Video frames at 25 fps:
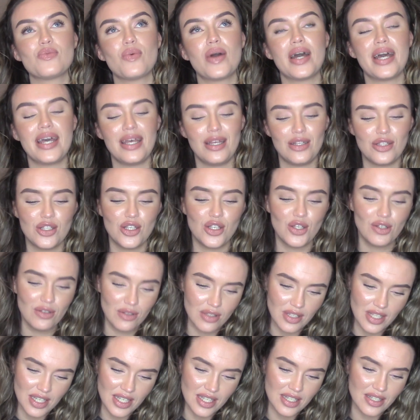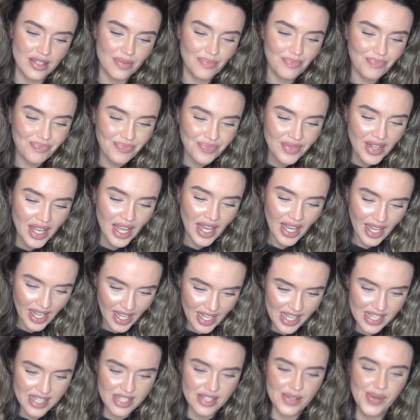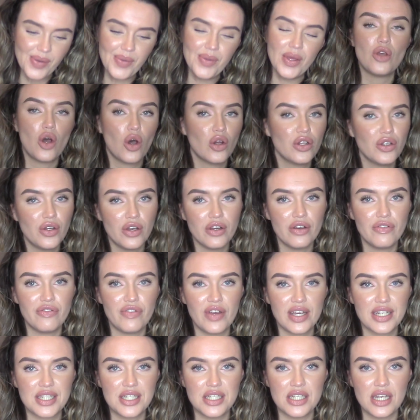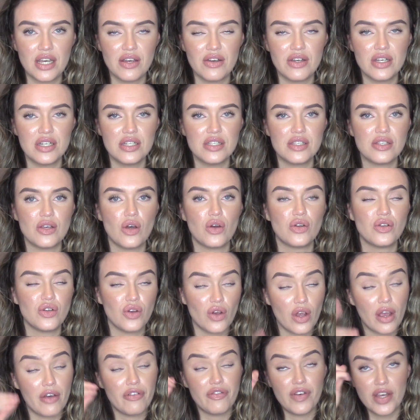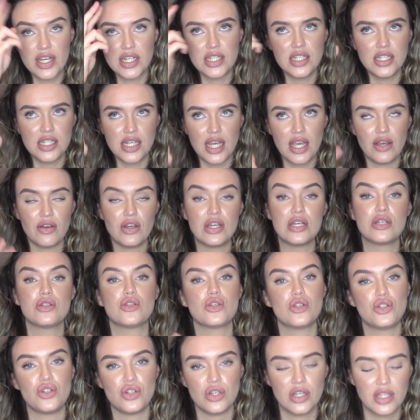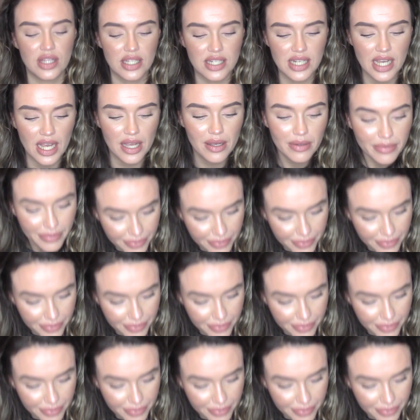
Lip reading: way to use this is on your affected areas during the day,